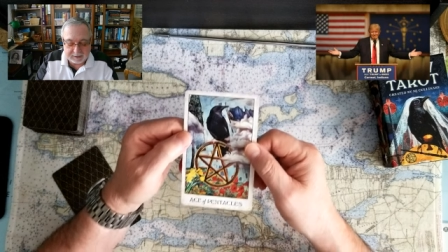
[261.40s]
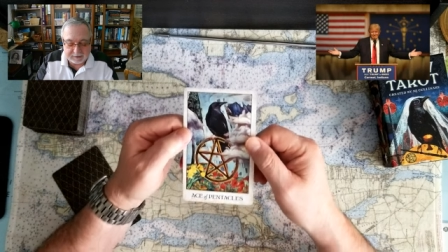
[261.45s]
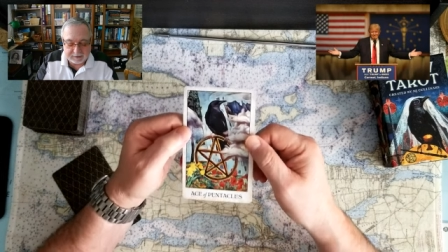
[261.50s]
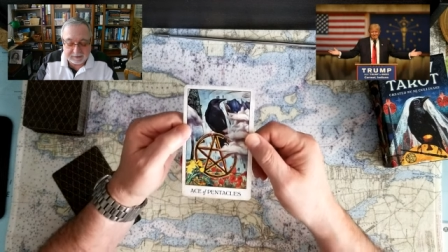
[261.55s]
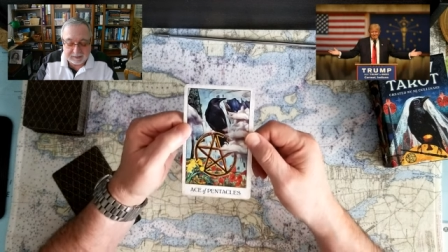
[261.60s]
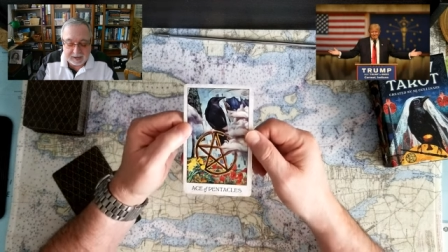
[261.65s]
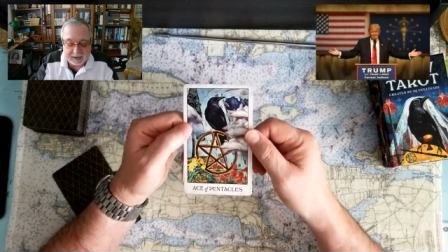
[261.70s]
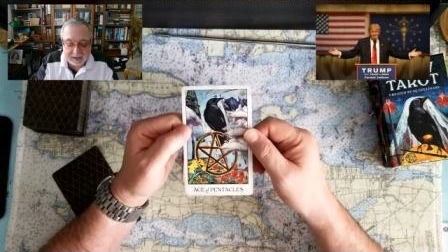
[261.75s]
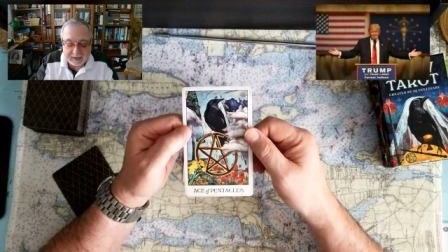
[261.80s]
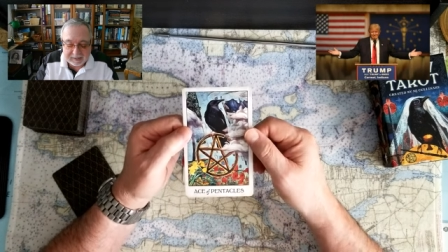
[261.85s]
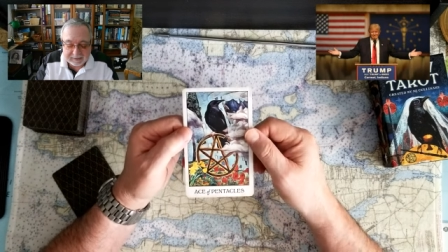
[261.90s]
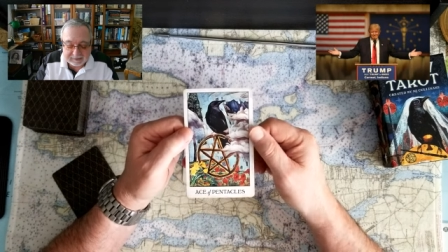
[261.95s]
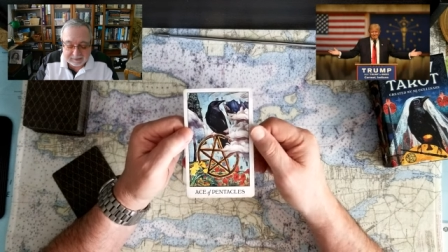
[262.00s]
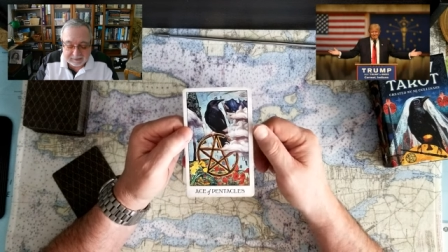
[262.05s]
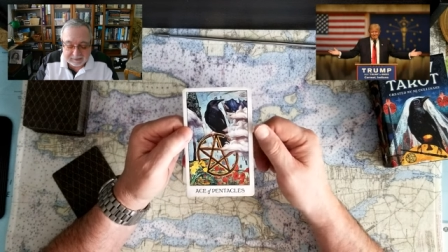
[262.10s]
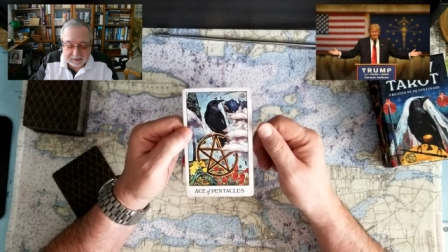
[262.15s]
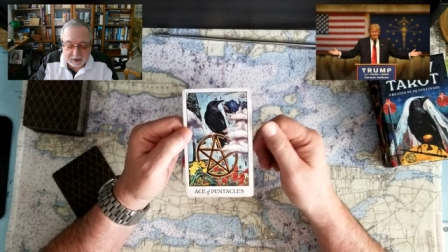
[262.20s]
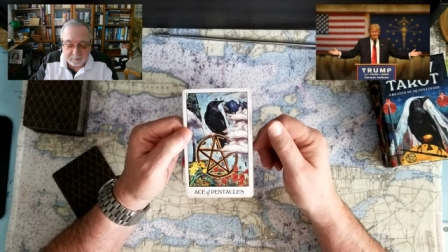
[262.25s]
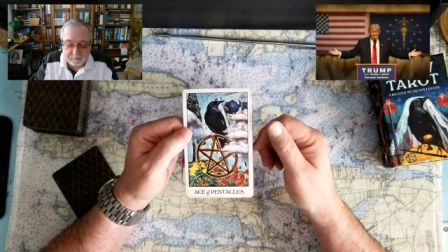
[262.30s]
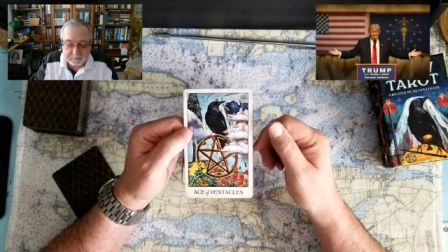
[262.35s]
is the
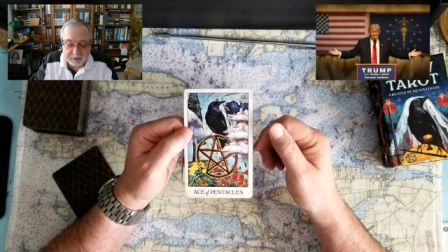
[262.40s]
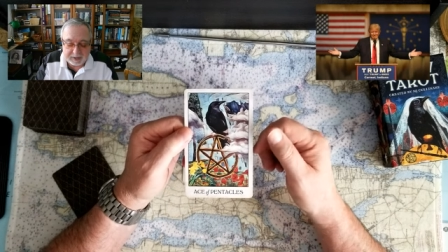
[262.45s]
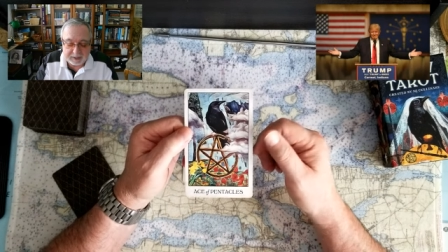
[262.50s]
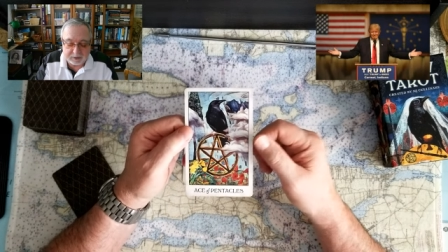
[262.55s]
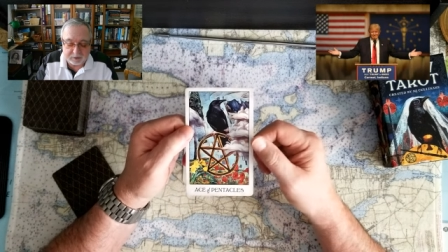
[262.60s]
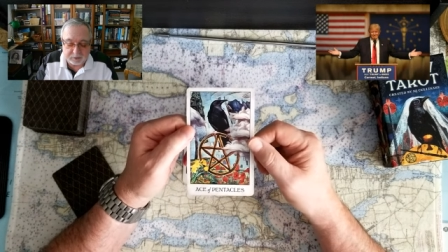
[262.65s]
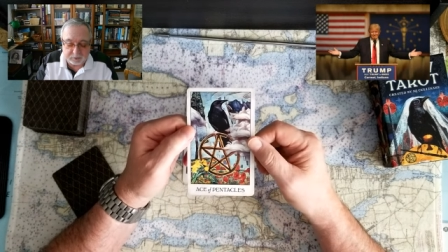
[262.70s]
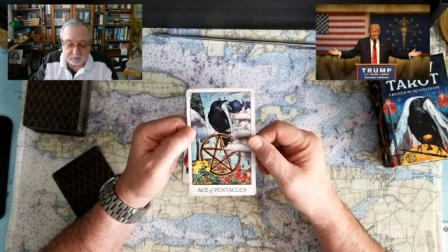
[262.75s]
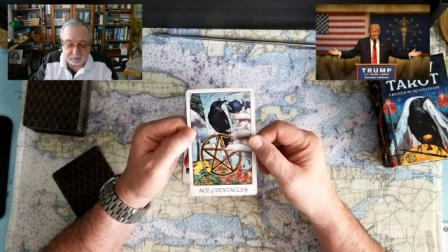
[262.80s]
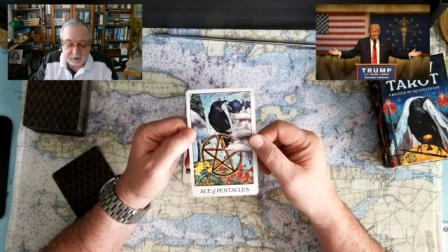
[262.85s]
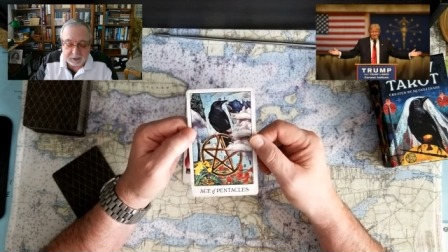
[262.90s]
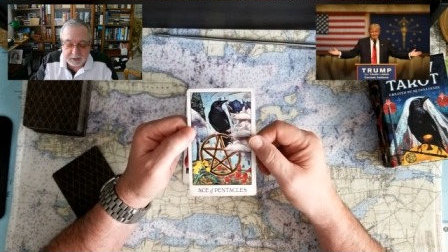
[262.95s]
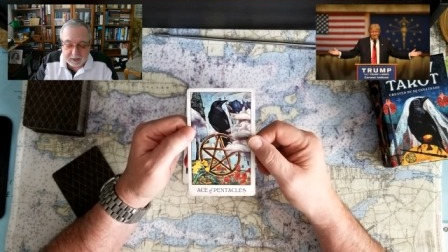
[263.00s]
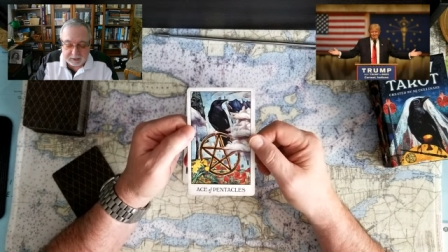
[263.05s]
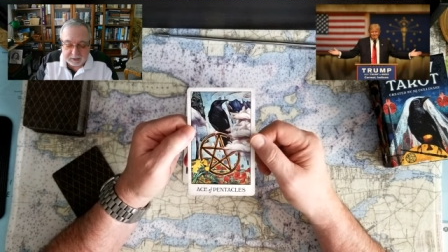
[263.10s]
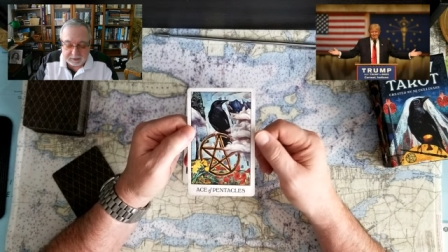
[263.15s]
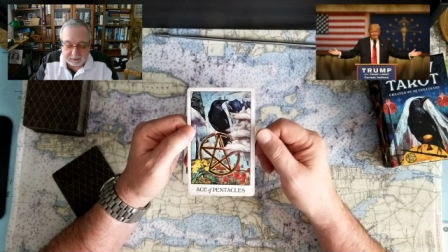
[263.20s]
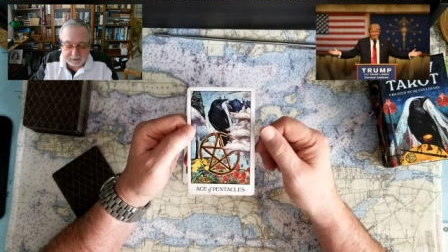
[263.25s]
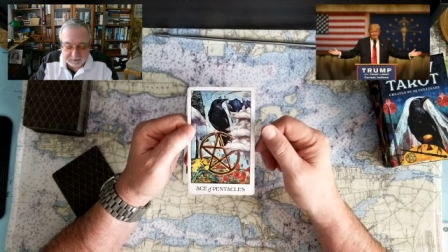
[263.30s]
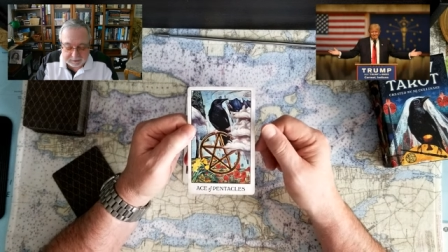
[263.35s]
Ace of Pentacles.
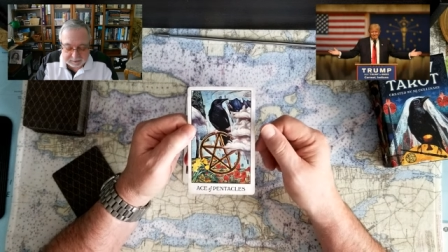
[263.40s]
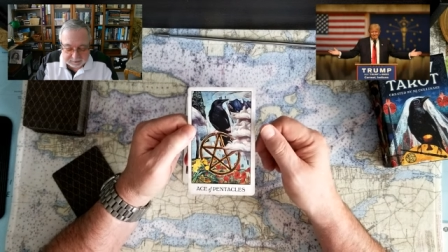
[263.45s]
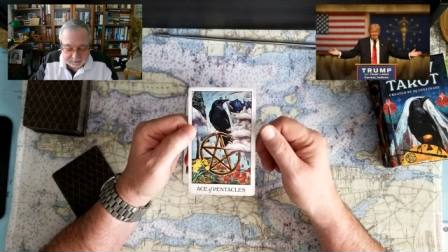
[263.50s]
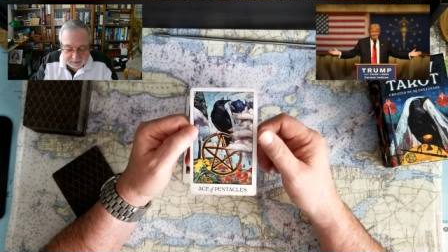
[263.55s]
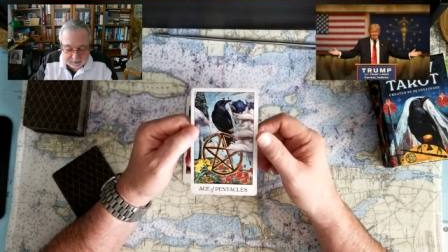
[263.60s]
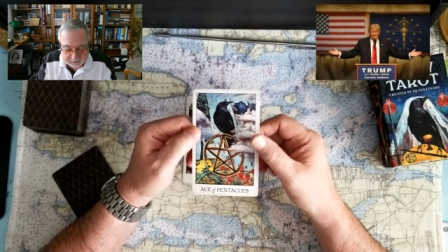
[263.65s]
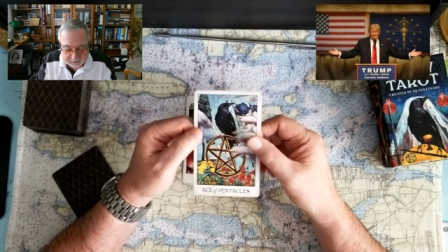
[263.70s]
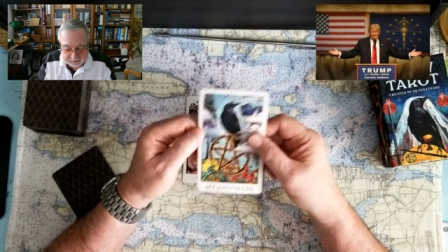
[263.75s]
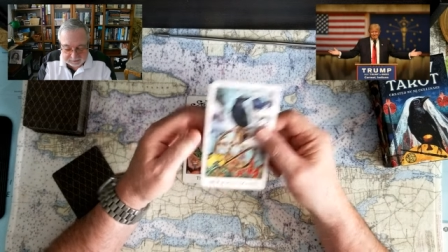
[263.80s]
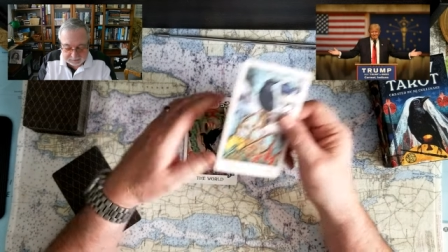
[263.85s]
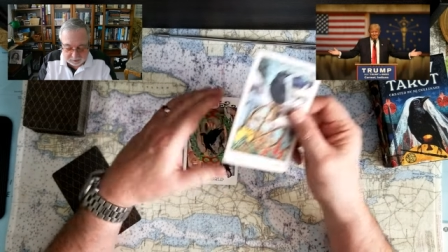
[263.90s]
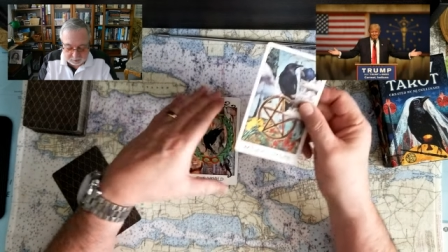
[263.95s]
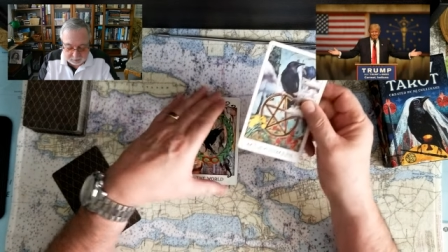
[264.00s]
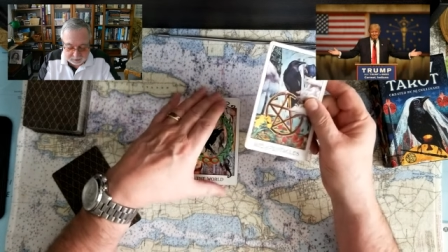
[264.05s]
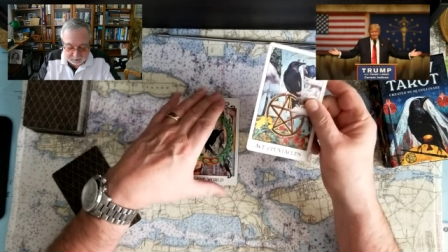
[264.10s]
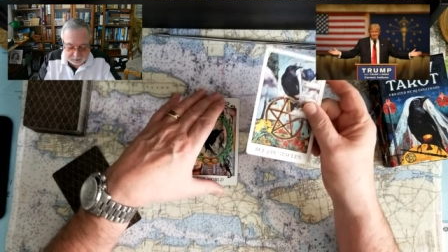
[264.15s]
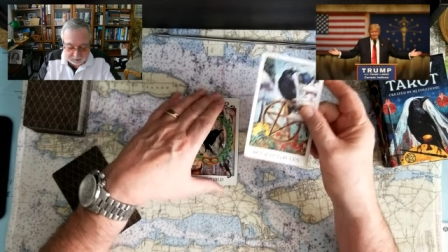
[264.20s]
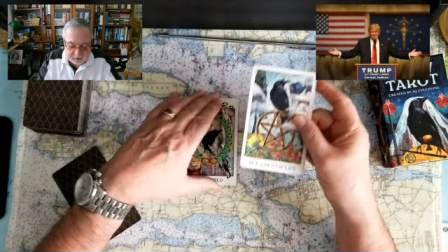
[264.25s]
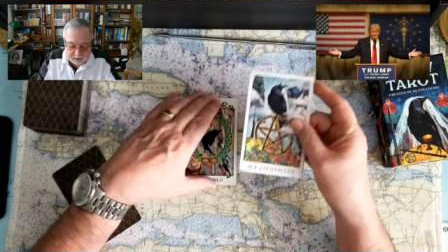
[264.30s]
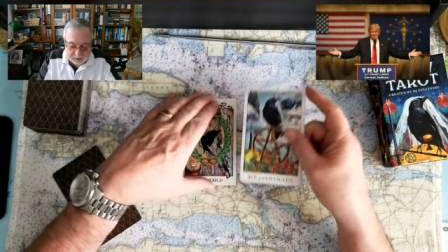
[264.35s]
This, uh, just,
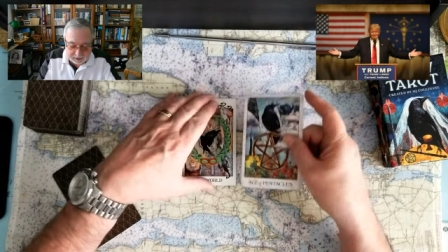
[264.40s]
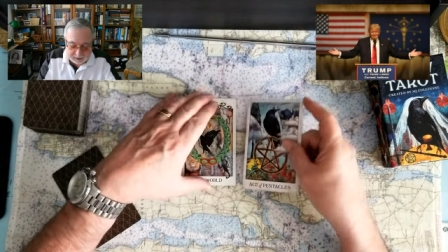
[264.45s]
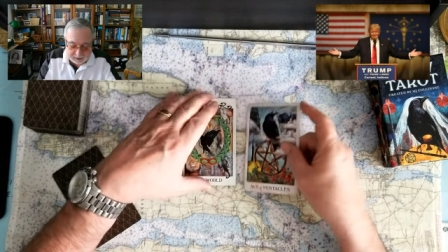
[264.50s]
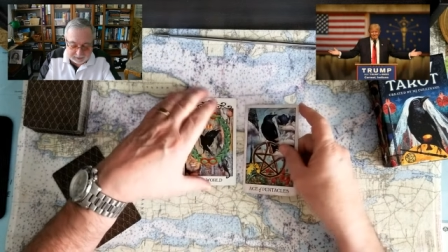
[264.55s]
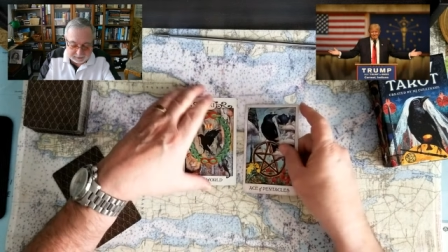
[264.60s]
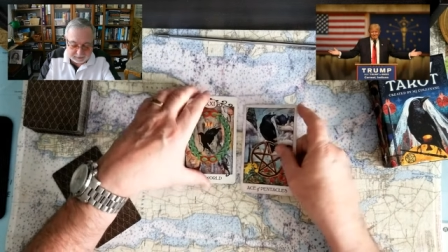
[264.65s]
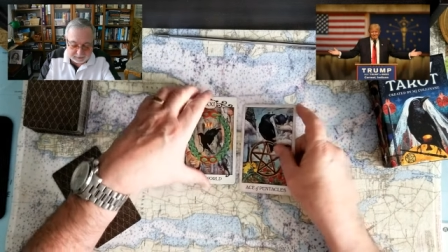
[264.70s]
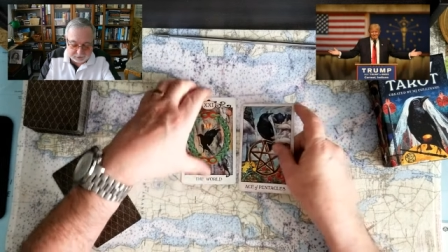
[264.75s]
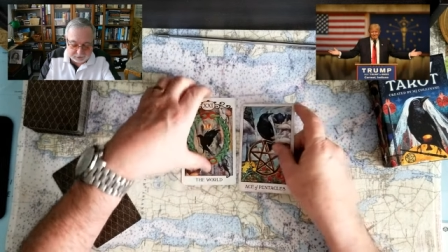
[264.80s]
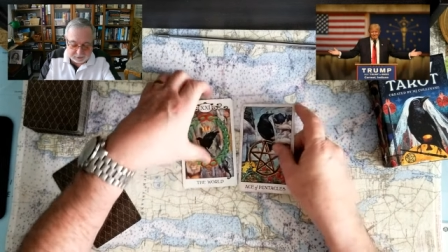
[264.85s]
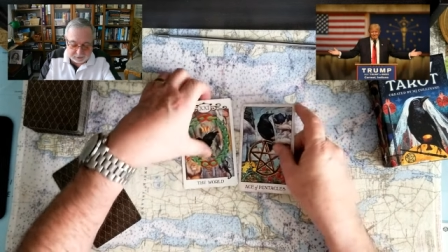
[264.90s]
okay, I like